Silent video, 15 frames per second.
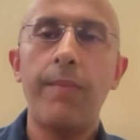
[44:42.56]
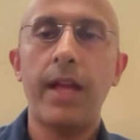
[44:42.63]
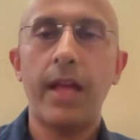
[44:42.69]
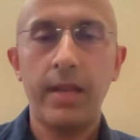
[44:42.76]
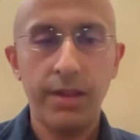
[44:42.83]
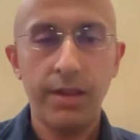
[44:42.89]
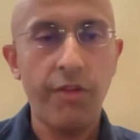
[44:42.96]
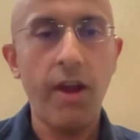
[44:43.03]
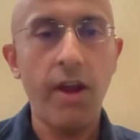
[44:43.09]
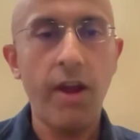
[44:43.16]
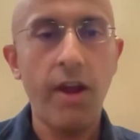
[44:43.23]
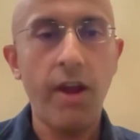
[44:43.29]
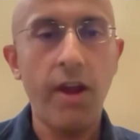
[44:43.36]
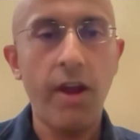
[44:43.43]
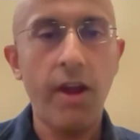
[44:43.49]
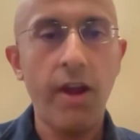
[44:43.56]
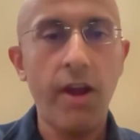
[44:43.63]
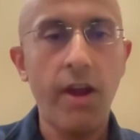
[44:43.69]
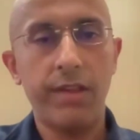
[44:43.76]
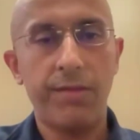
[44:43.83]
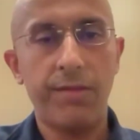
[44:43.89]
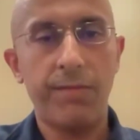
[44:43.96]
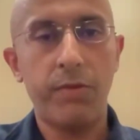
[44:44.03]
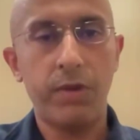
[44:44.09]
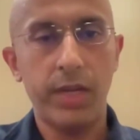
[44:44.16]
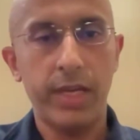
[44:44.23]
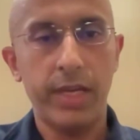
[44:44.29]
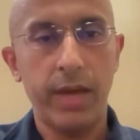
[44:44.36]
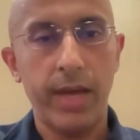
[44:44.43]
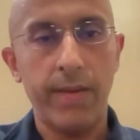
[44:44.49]
but in Australia, however, it's
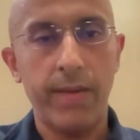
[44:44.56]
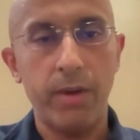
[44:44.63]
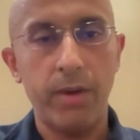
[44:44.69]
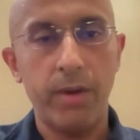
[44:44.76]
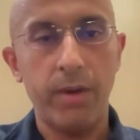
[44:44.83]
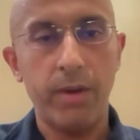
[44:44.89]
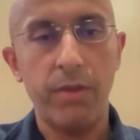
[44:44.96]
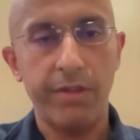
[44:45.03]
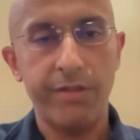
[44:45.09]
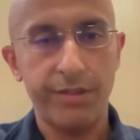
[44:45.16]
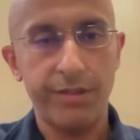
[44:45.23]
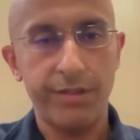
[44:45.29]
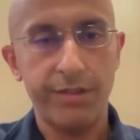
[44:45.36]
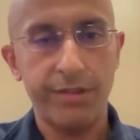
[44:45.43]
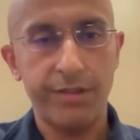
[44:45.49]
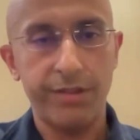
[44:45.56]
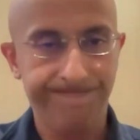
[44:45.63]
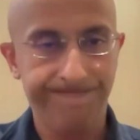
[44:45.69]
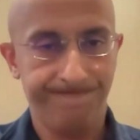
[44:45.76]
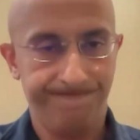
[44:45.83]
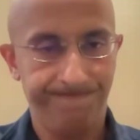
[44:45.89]
purely ophthalmologists.